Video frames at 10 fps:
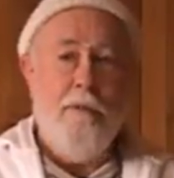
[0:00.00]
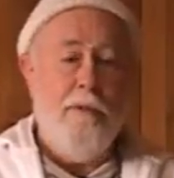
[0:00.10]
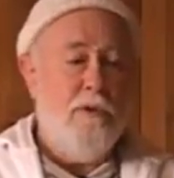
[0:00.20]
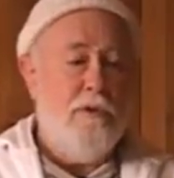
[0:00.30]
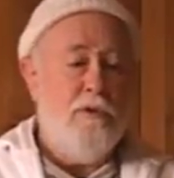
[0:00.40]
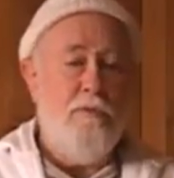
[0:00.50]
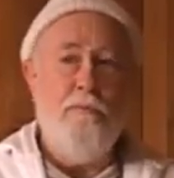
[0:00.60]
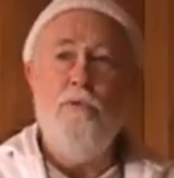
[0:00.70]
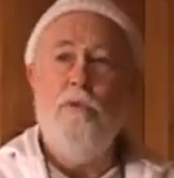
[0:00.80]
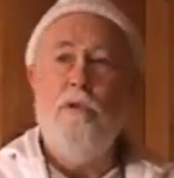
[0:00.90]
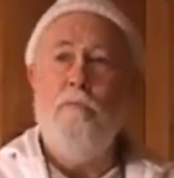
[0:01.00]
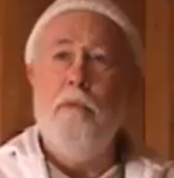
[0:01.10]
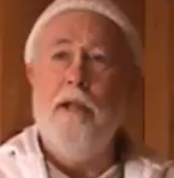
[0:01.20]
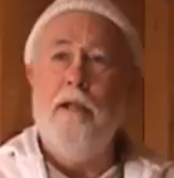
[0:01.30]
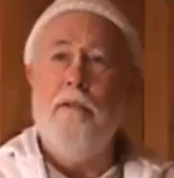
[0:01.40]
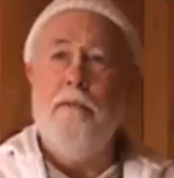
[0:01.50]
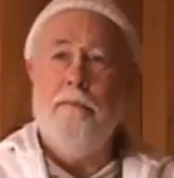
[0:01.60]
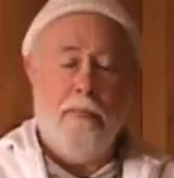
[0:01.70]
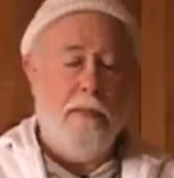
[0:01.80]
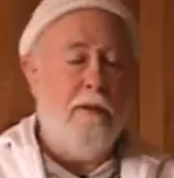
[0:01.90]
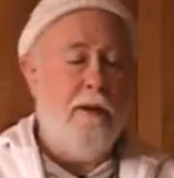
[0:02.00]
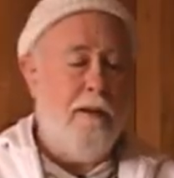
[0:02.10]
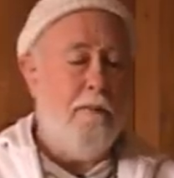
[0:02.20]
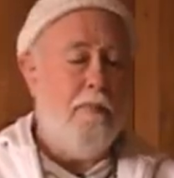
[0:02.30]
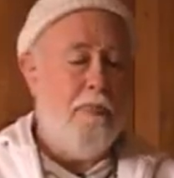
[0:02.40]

Remember to mute the mic? Okay.